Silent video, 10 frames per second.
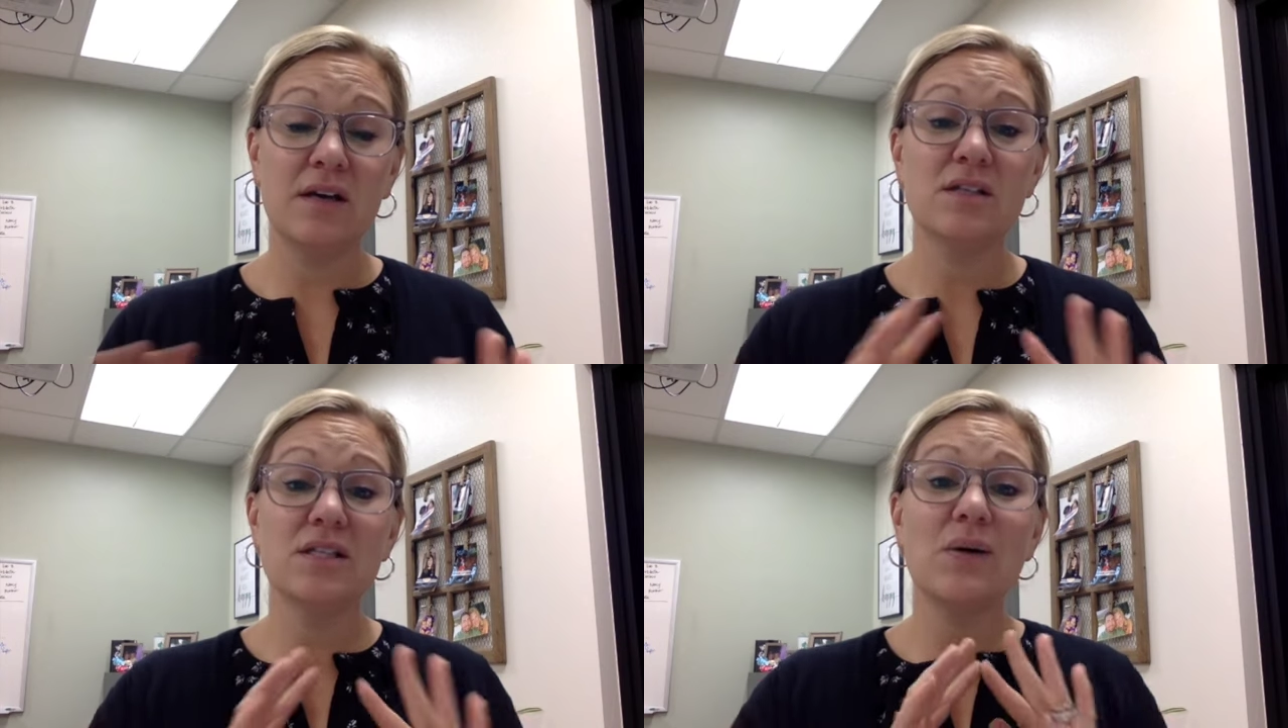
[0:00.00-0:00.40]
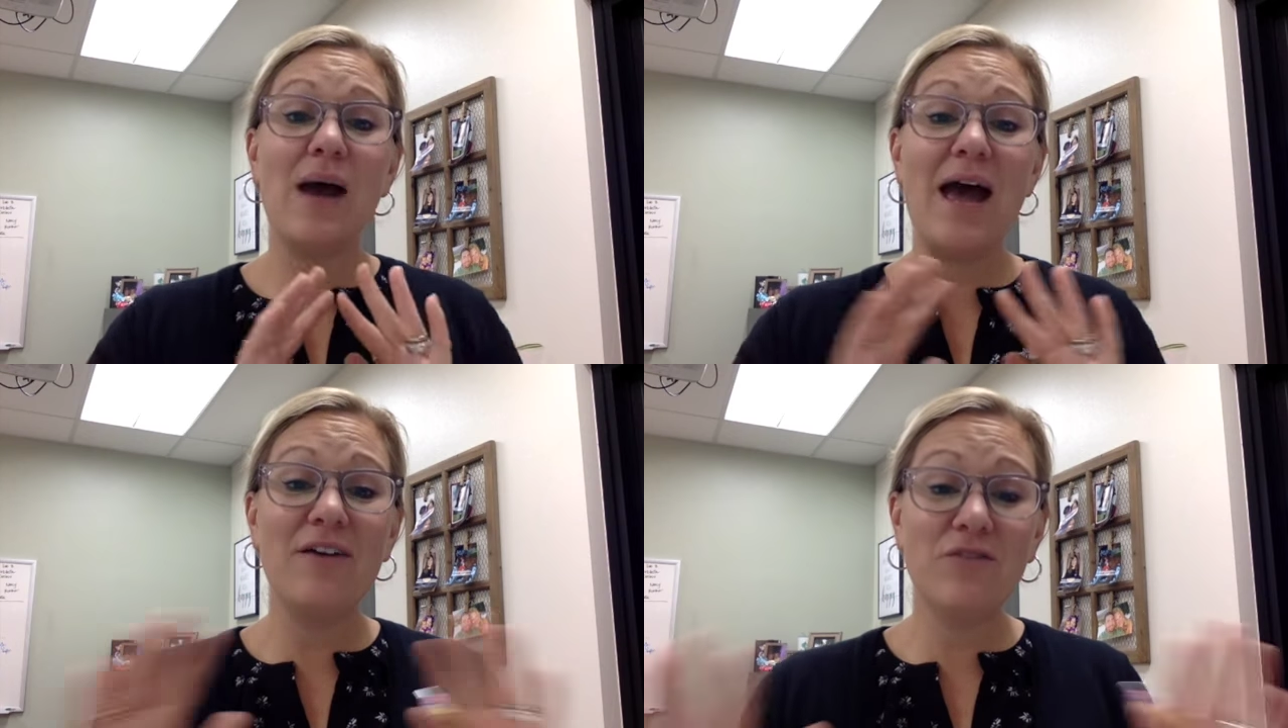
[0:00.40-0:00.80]
So
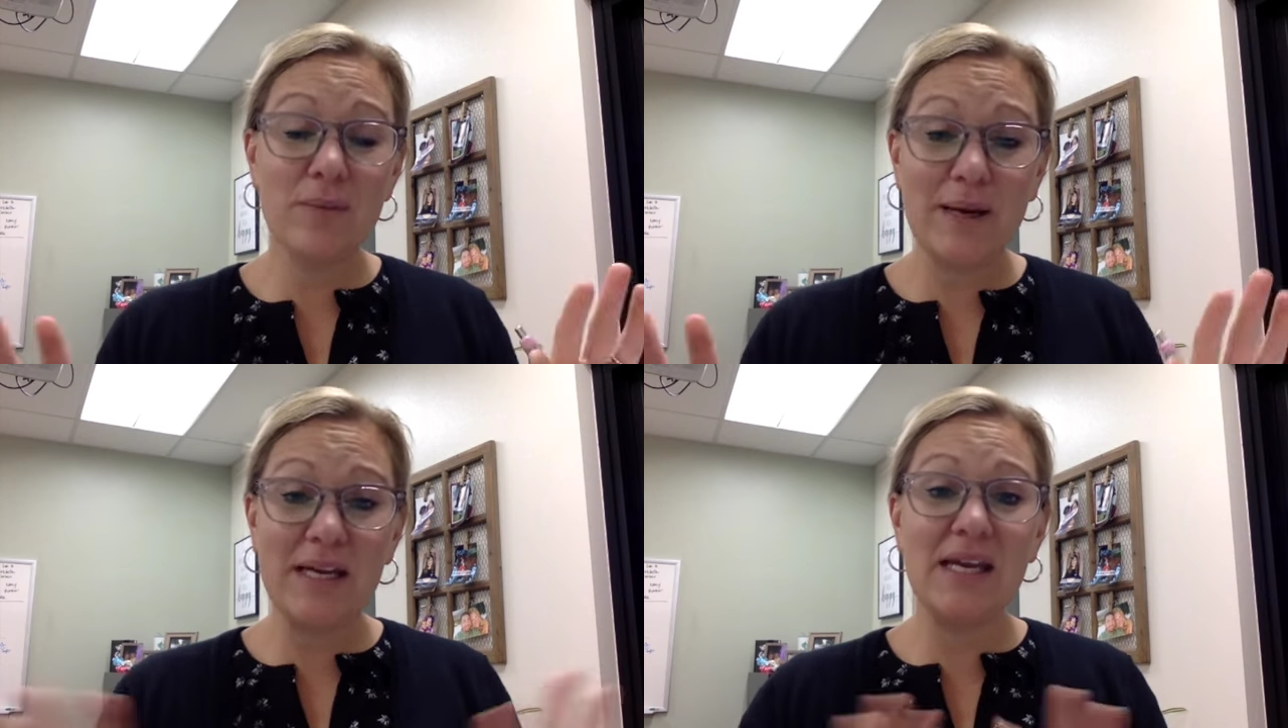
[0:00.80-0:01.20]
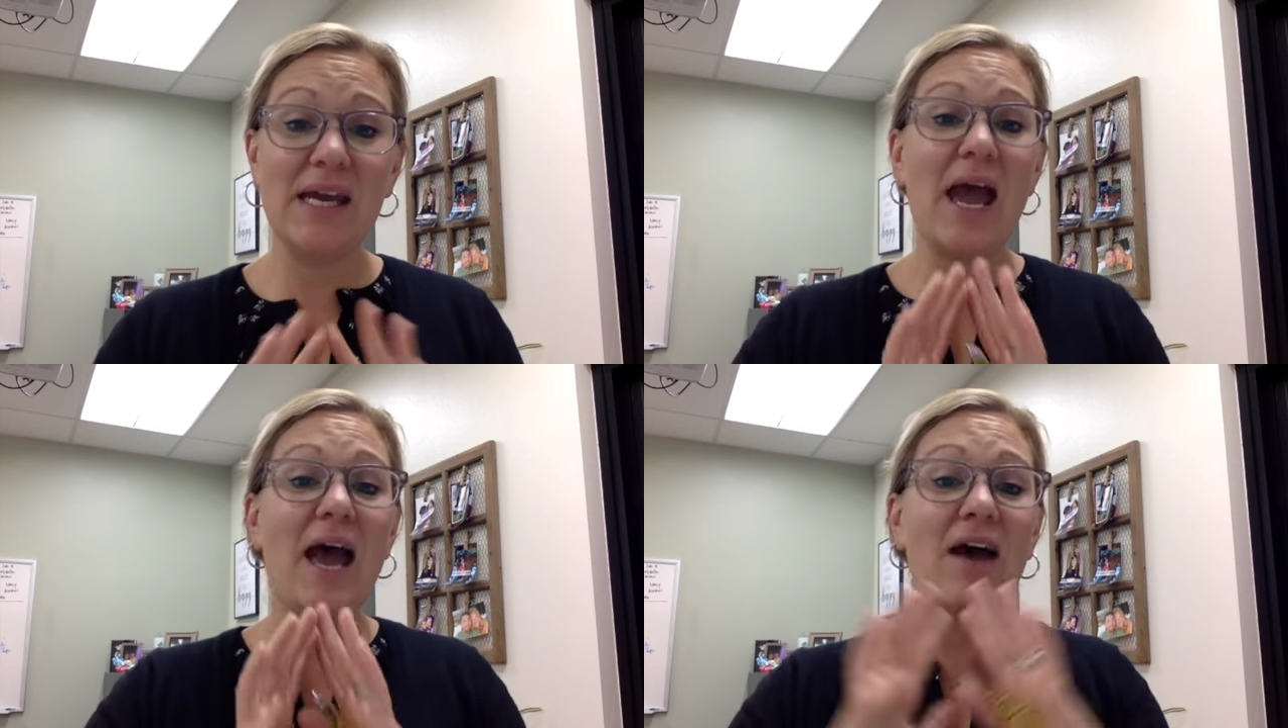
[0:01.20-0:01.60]

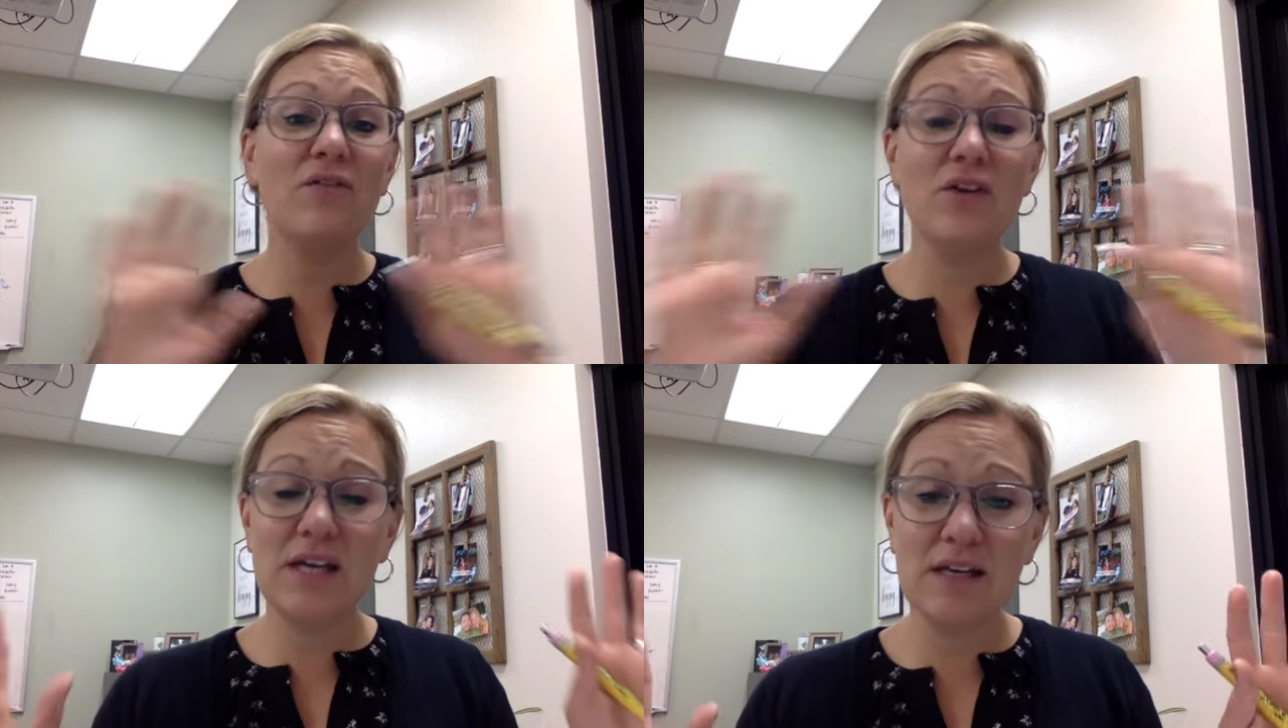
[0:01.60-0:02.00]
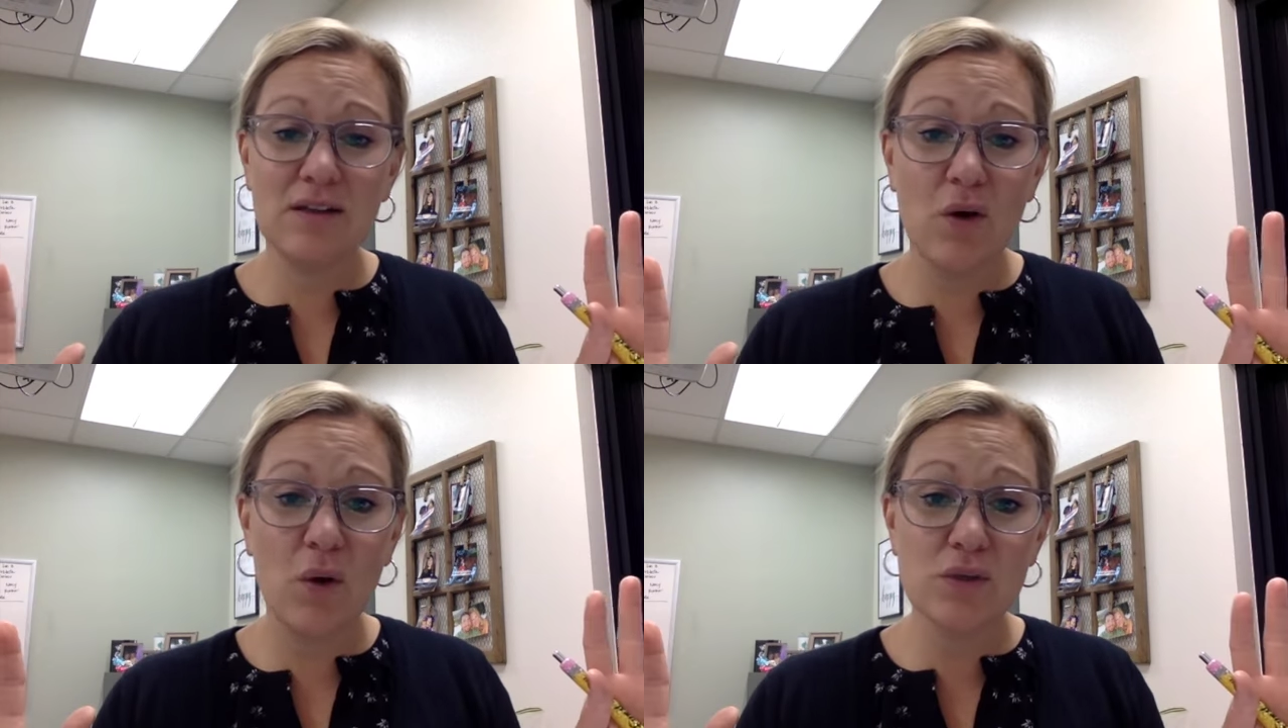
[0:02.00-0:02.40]
everybody, every kid in
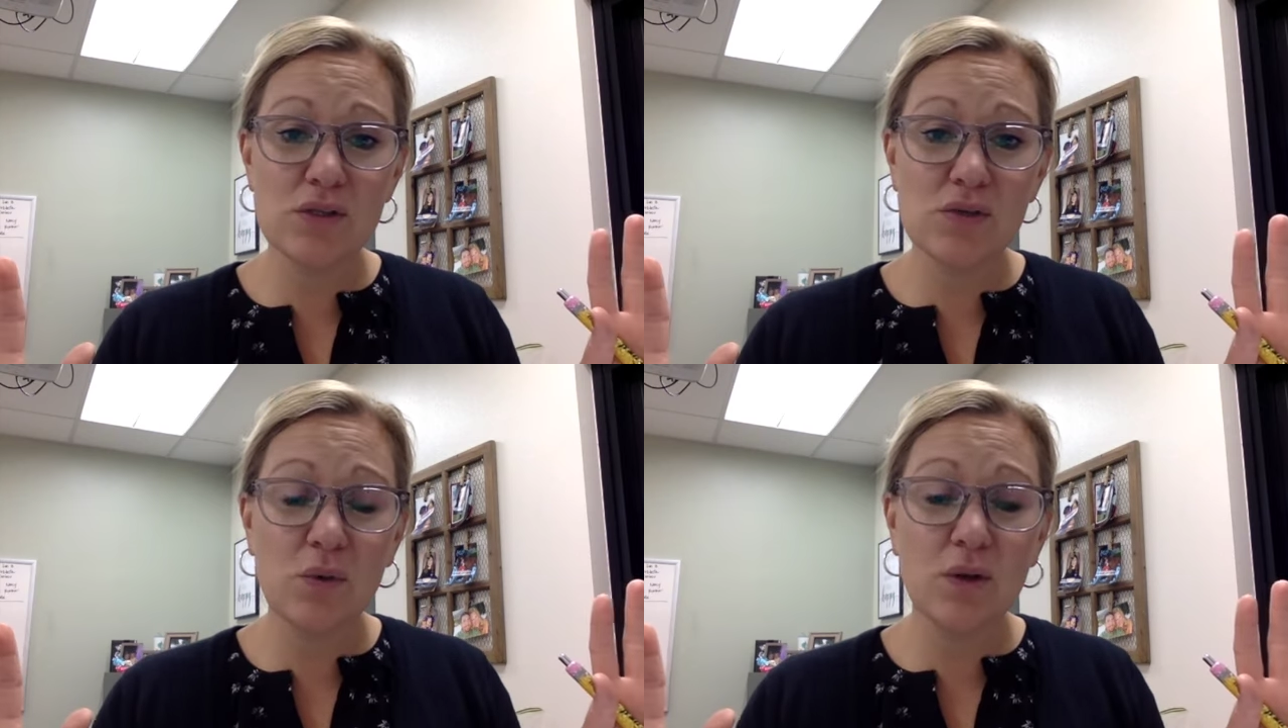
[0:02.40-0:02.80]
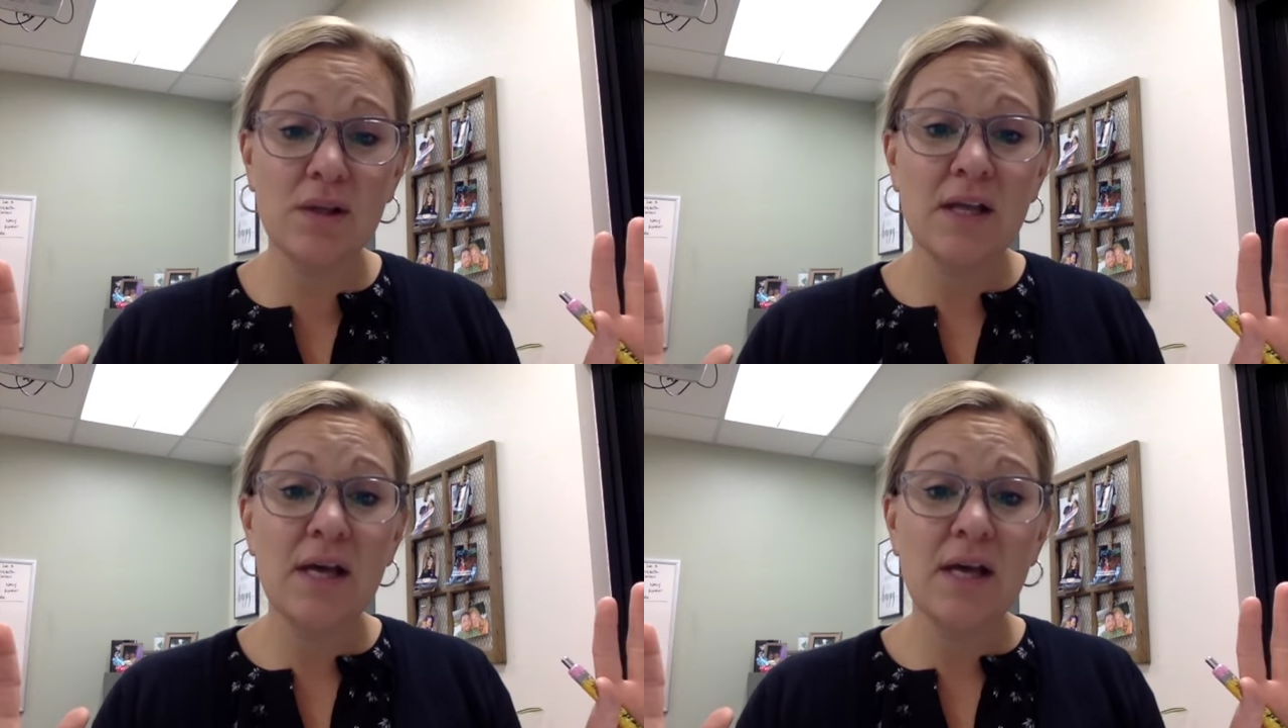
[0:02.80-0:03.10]
the whole school